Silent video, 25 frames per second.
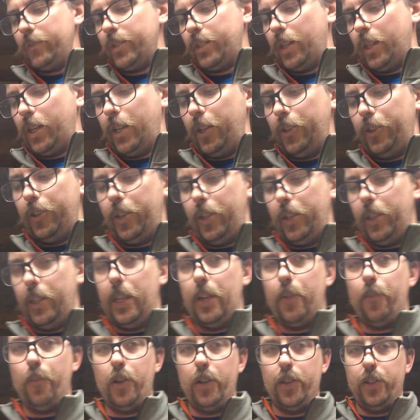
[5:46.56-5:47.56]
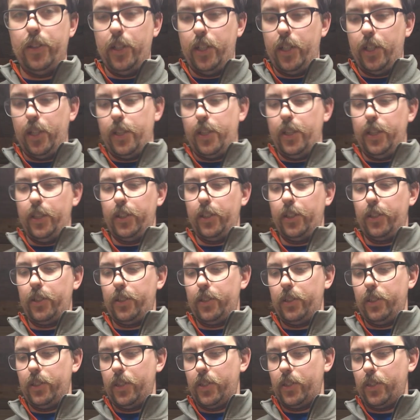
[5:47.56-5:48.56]
And then that way they could get
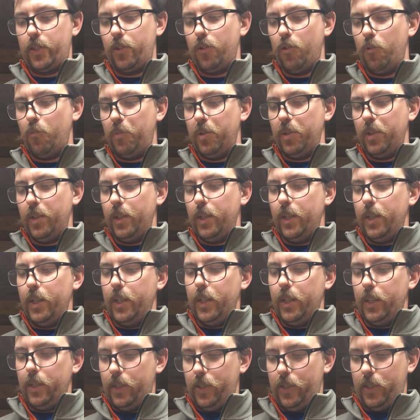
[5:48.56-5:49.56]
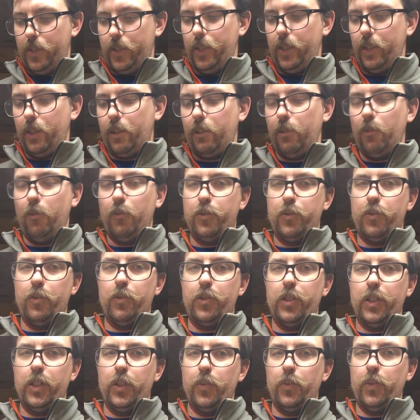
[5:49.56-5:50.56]
the scope to sit closer
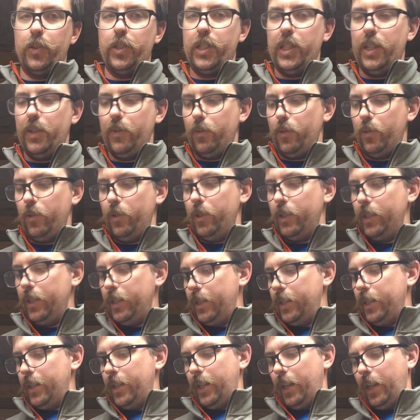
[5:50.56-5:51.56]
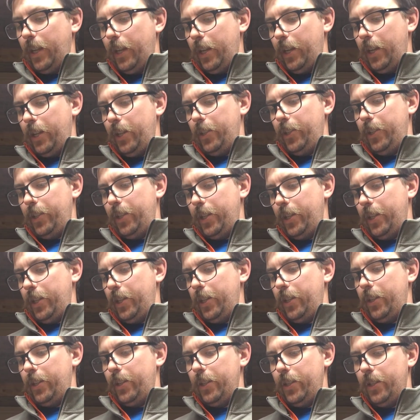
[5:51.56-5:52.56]
to the receiver, and
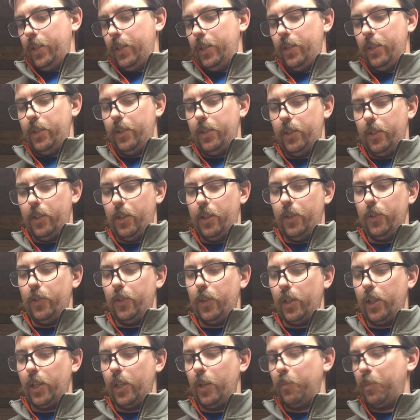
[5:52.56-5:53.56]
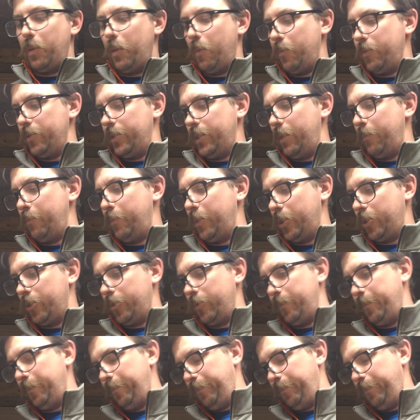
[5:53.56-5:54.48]
then you could get a proper sight picture.